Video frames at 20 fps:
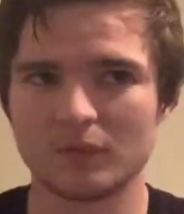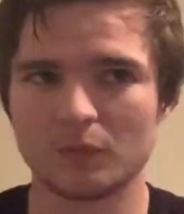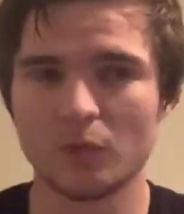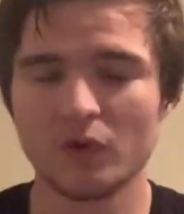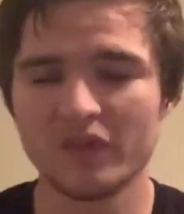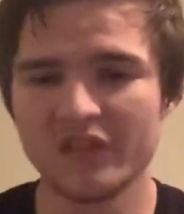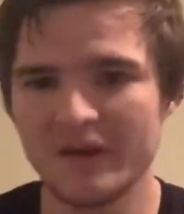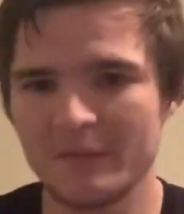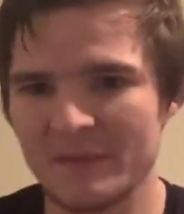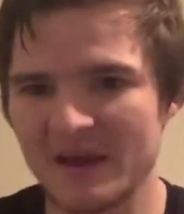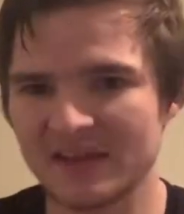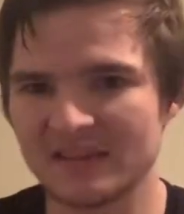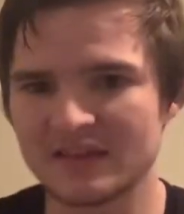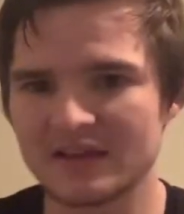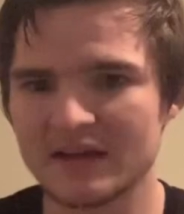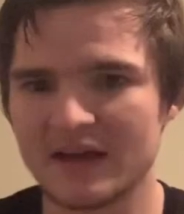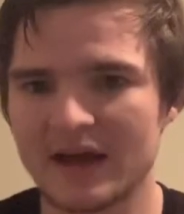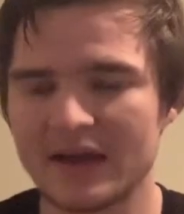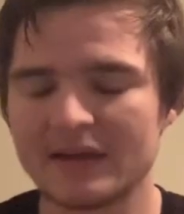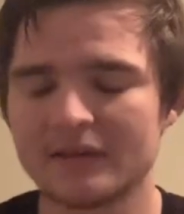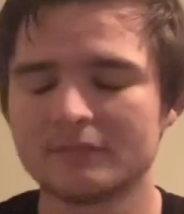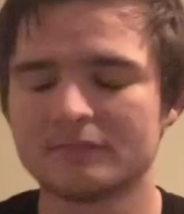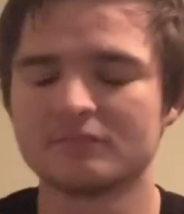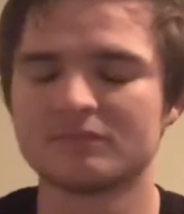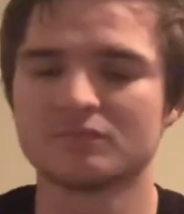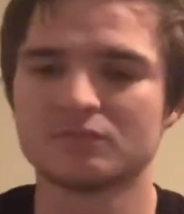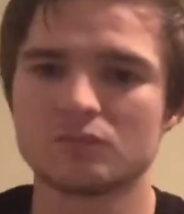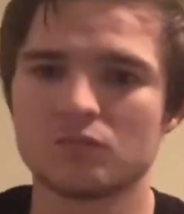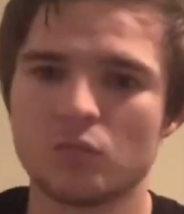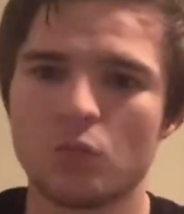will they make the eight?
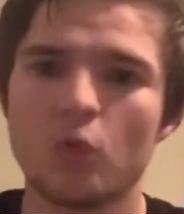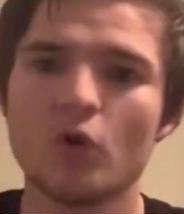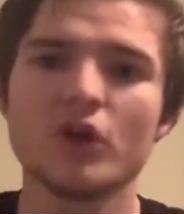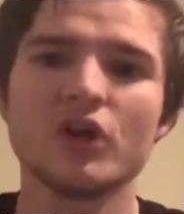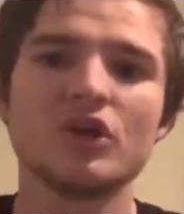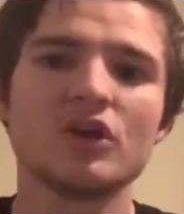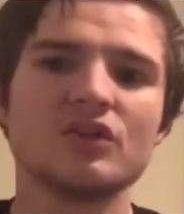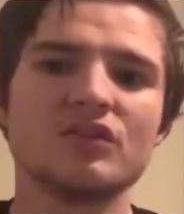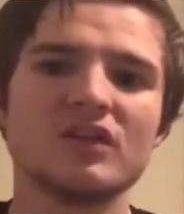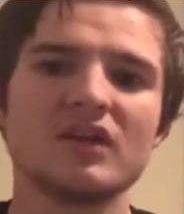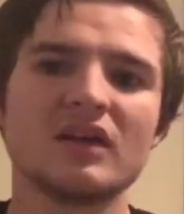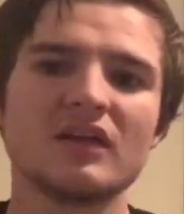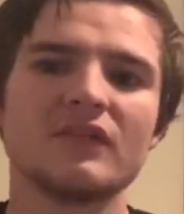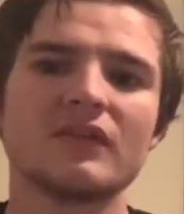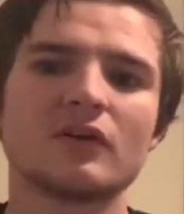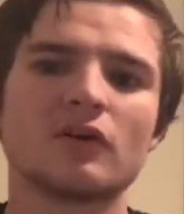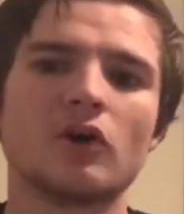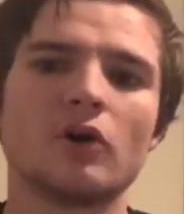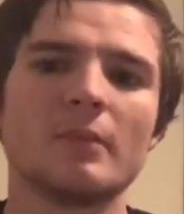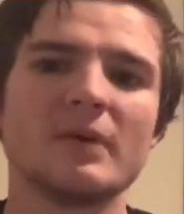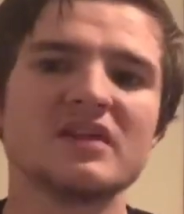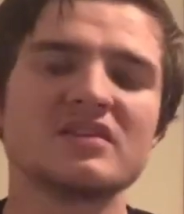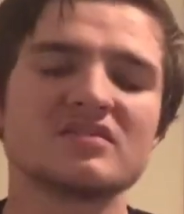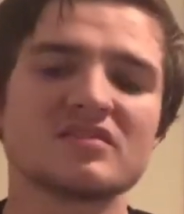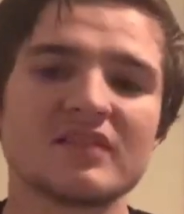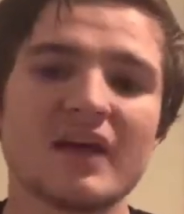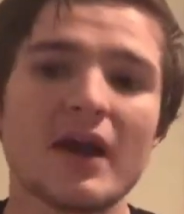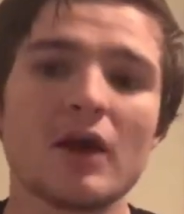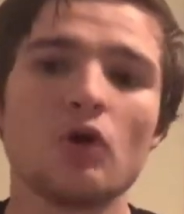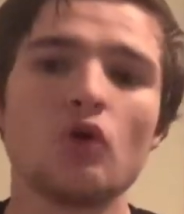What do you think in the comments?
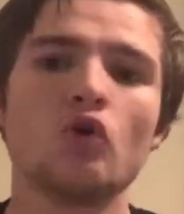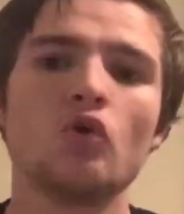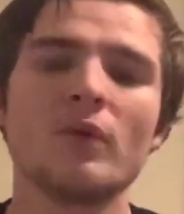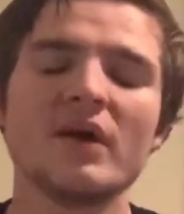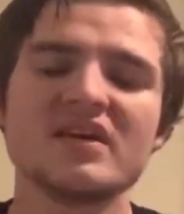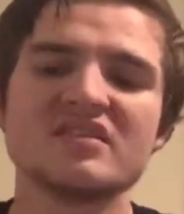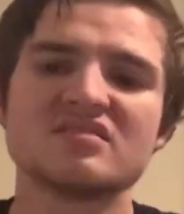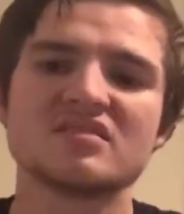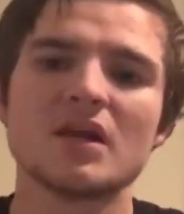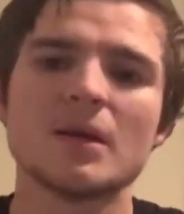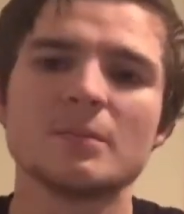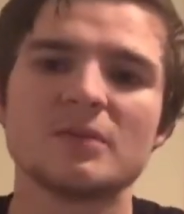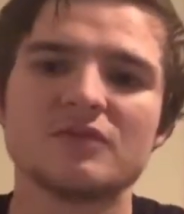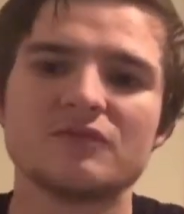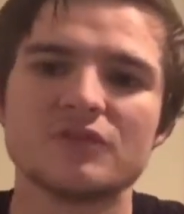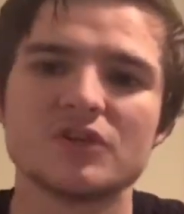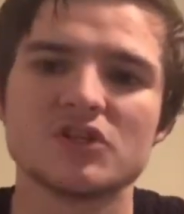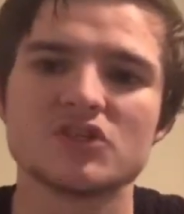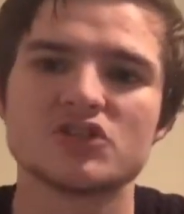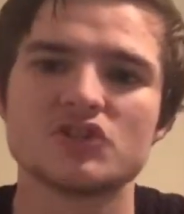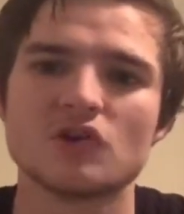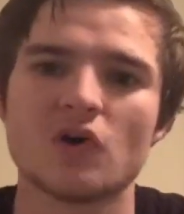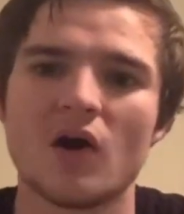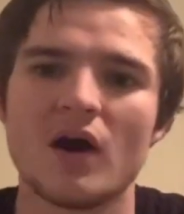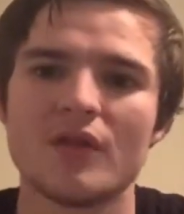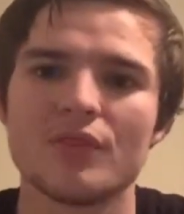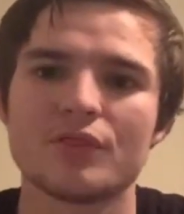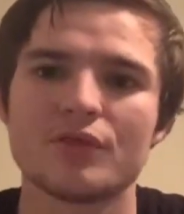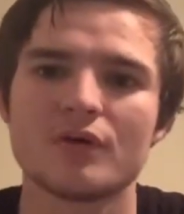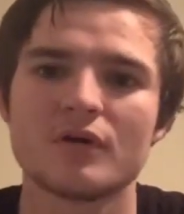They always seem to finish
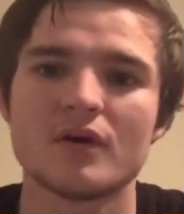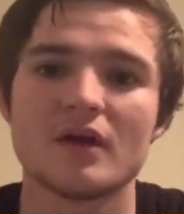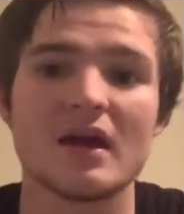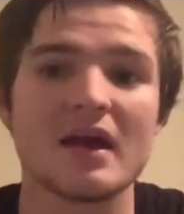ninth.